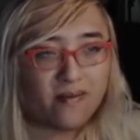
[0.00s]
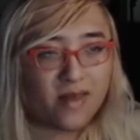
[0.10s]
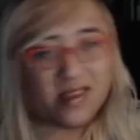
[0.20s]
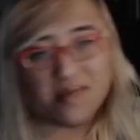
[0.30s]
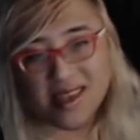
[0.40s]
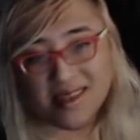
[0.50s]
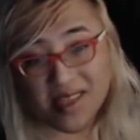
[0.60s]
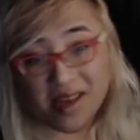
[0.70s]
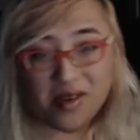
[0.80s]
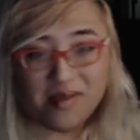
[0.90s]
Also makes them a
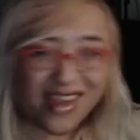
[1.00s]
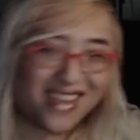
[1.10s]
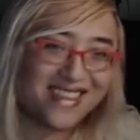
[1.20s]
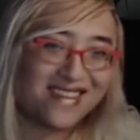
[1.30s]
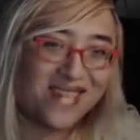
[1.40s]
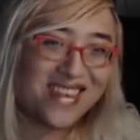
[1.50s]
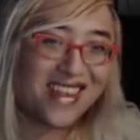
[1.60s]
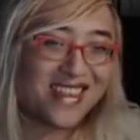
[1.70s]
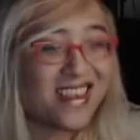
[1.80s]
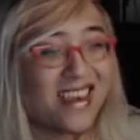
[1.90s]
lot more money, so it makes
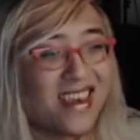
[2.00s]
sense.